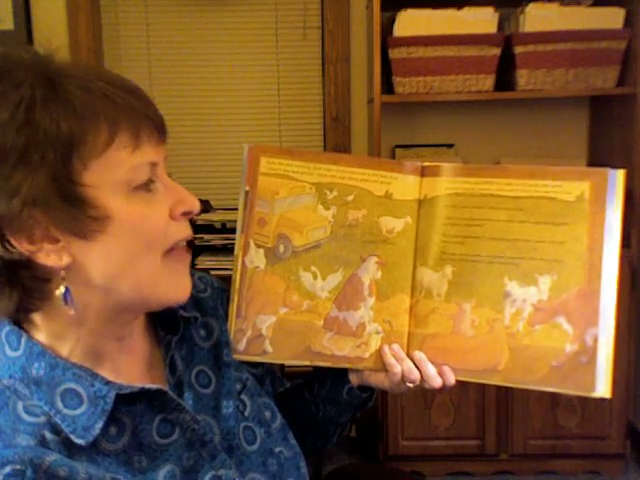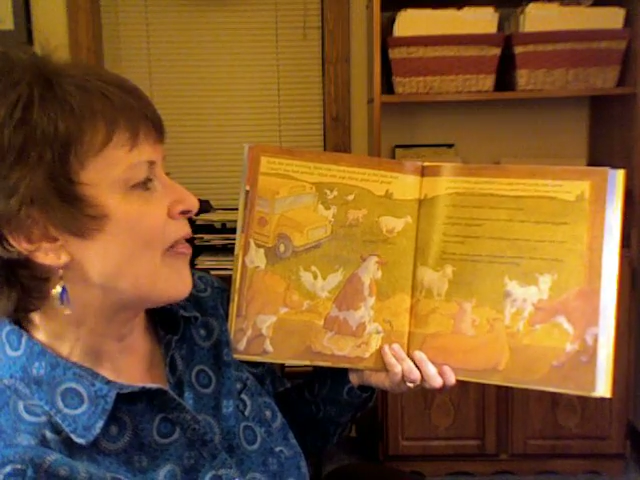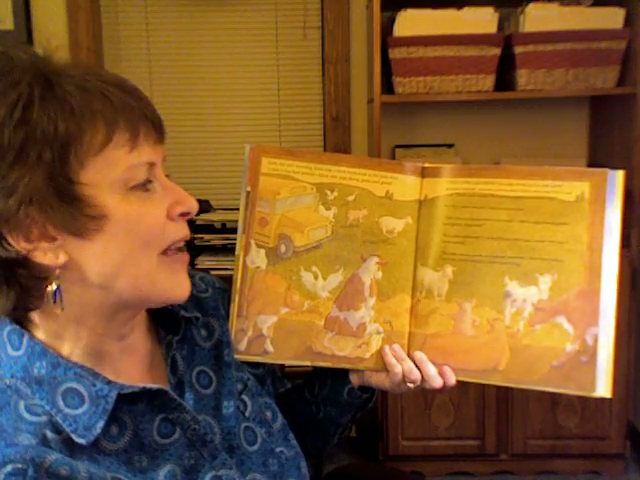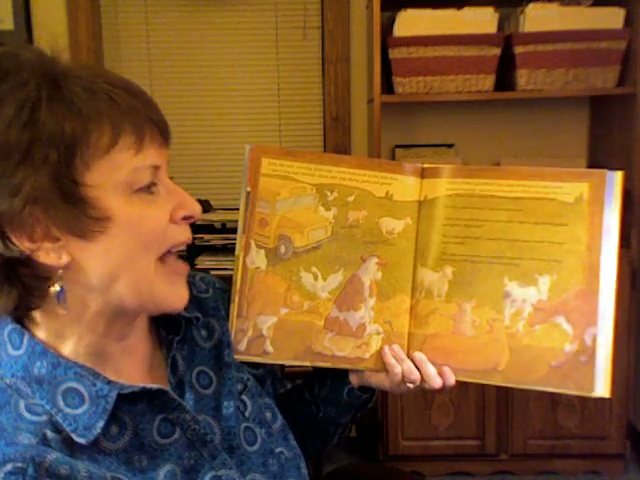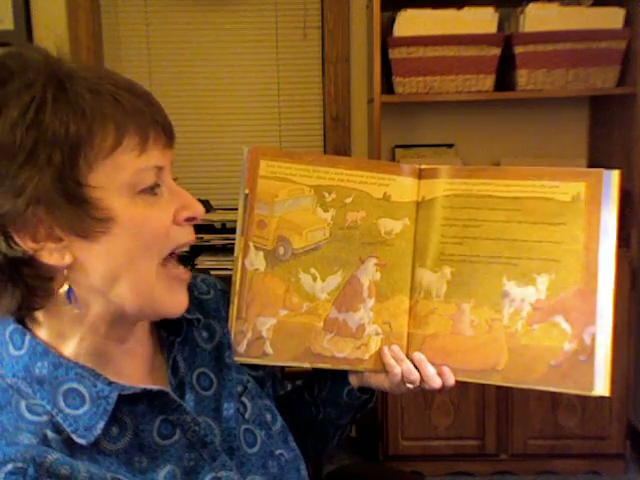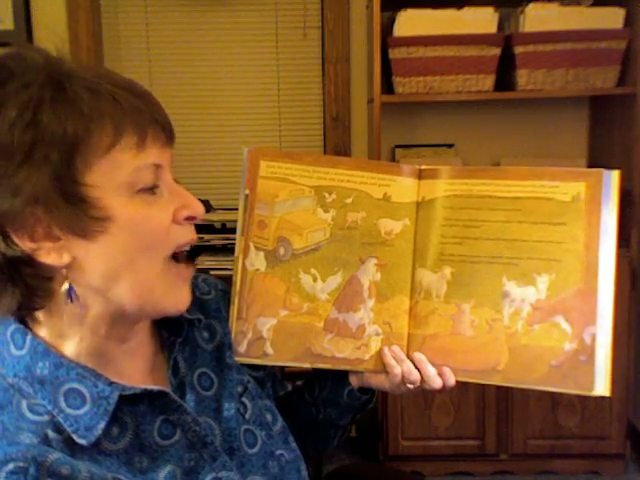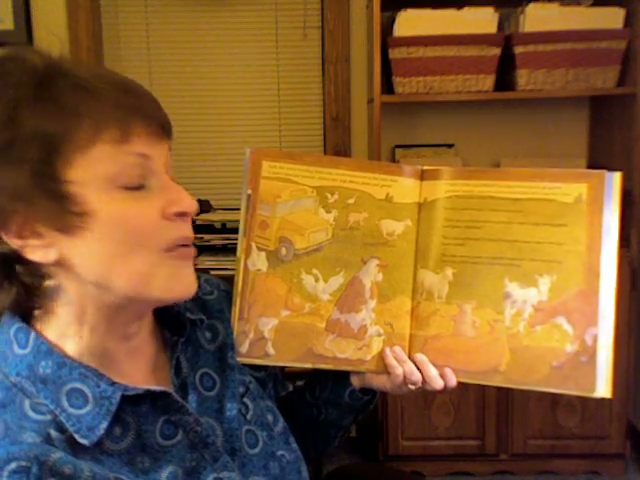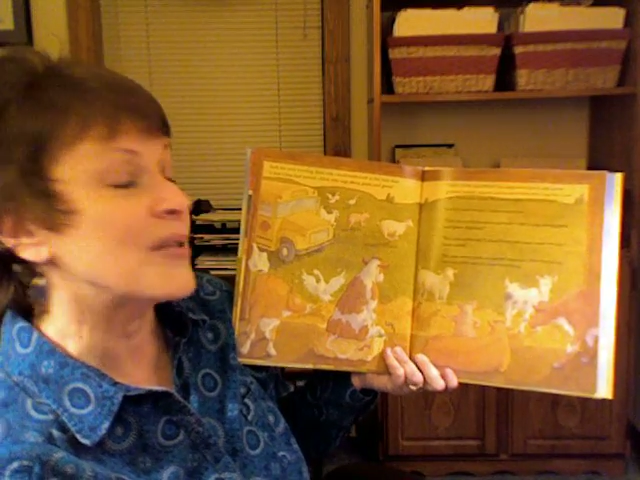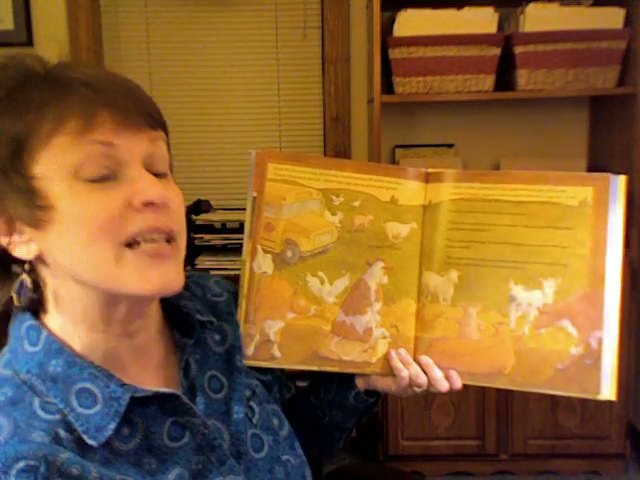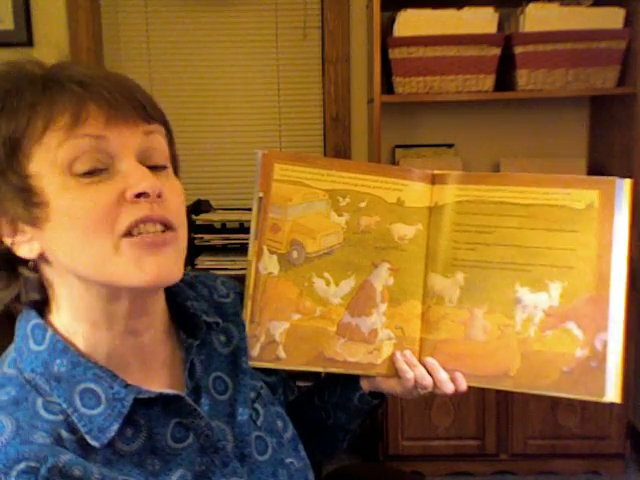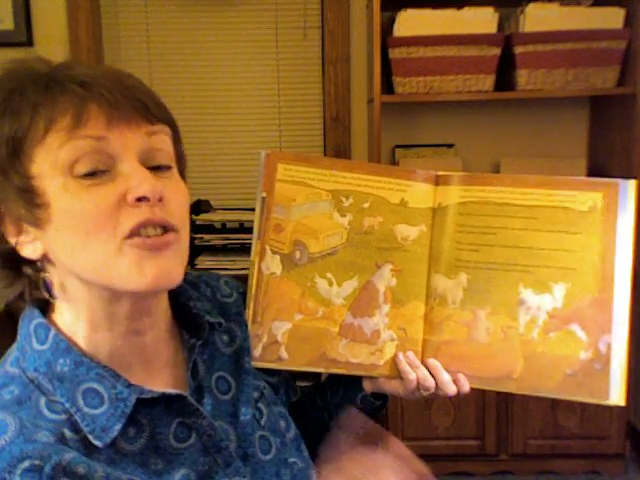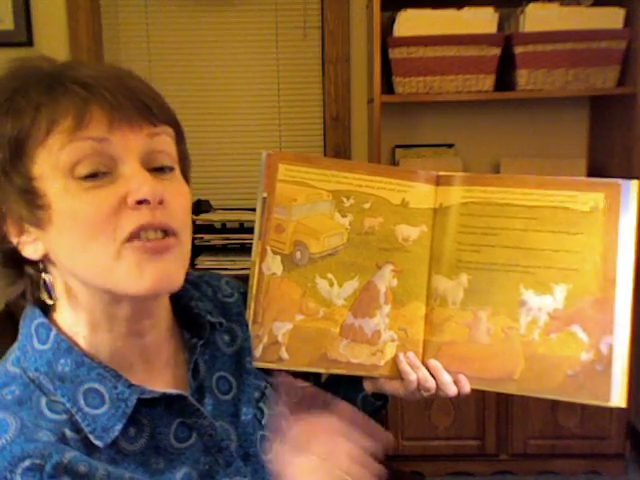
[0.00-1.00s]
The cows
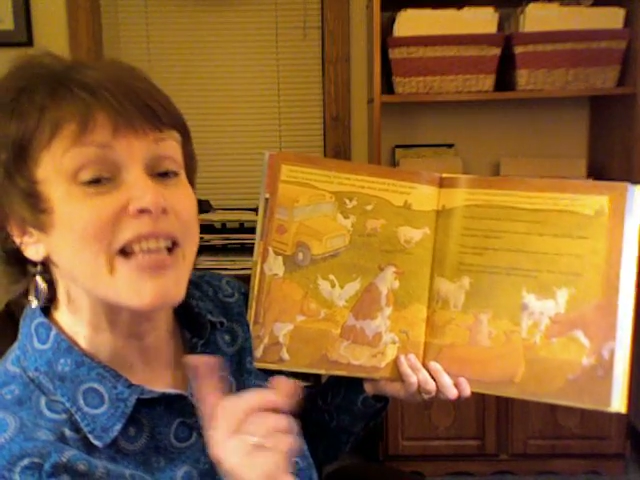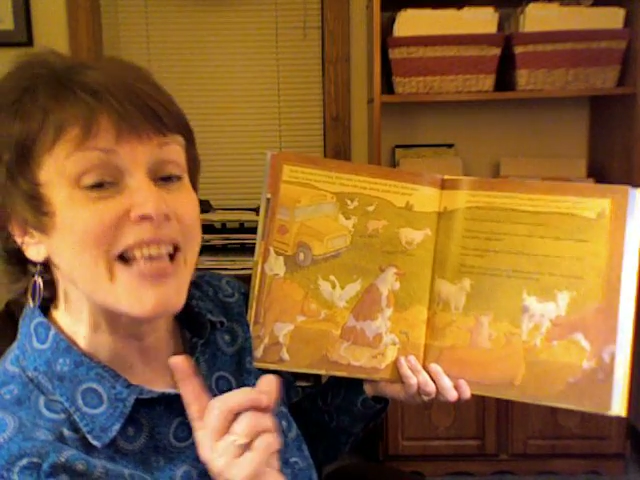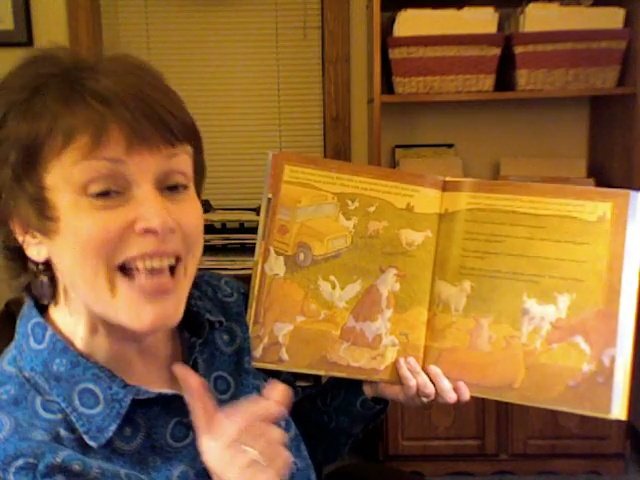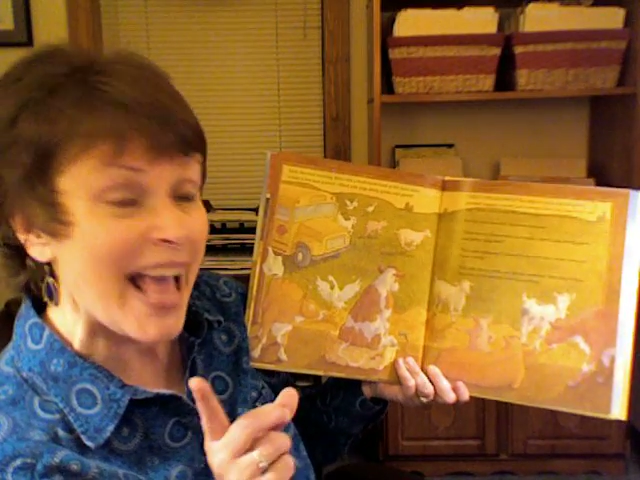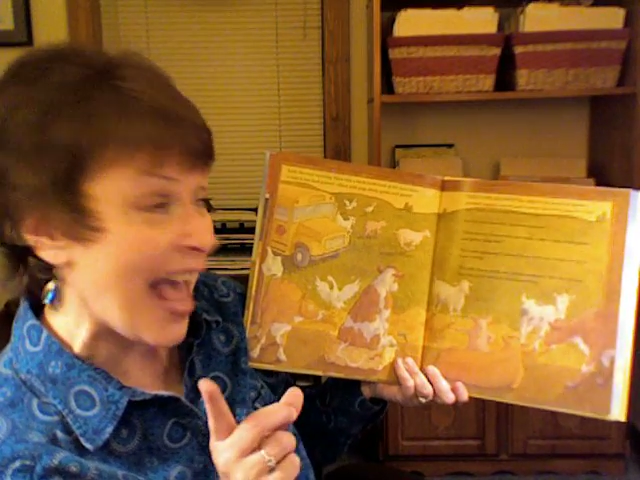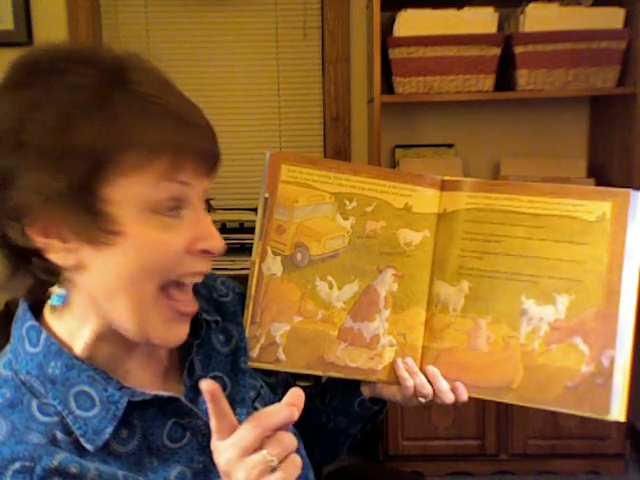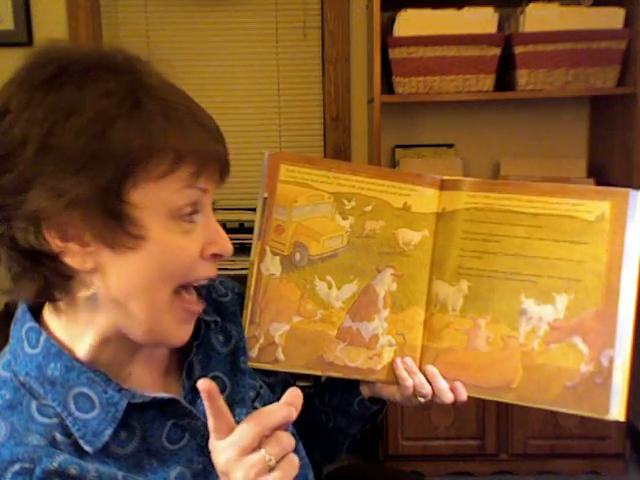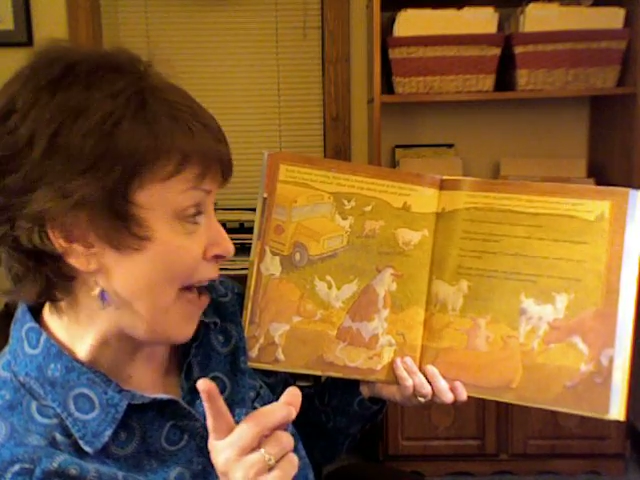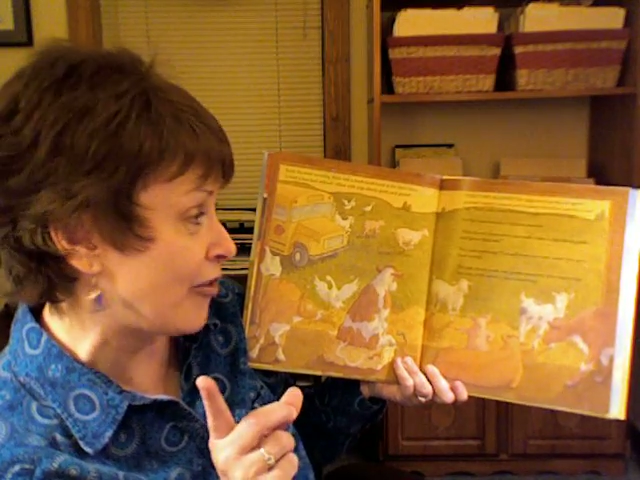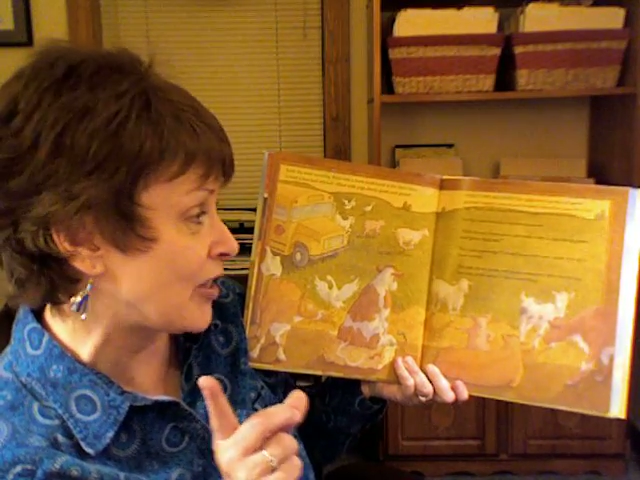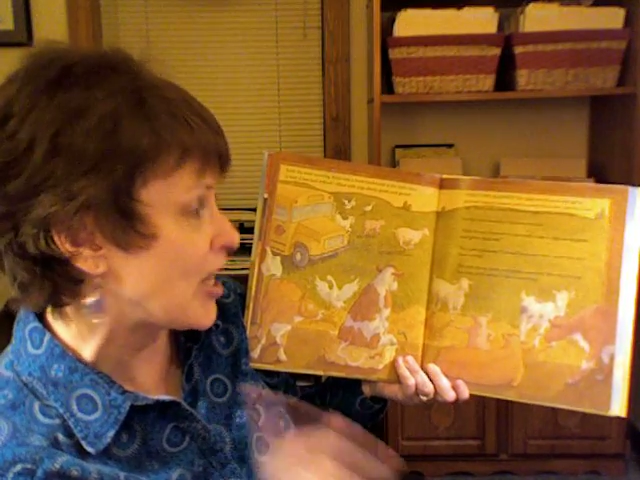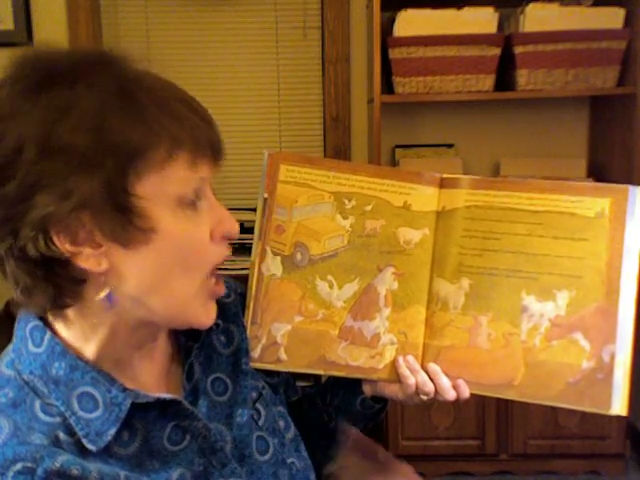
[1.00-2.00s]
answered,
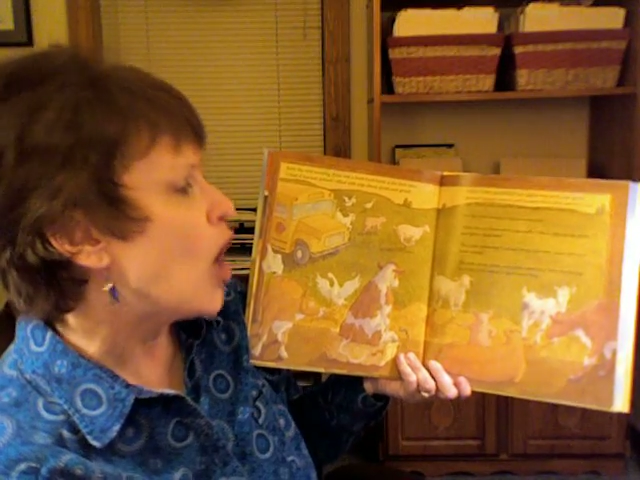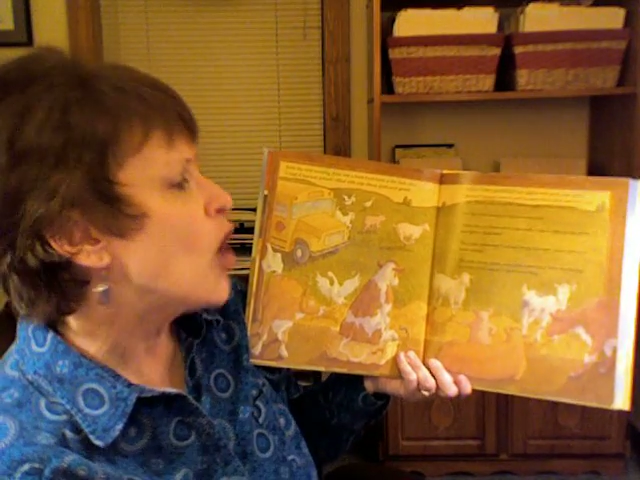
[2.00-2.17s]
calves.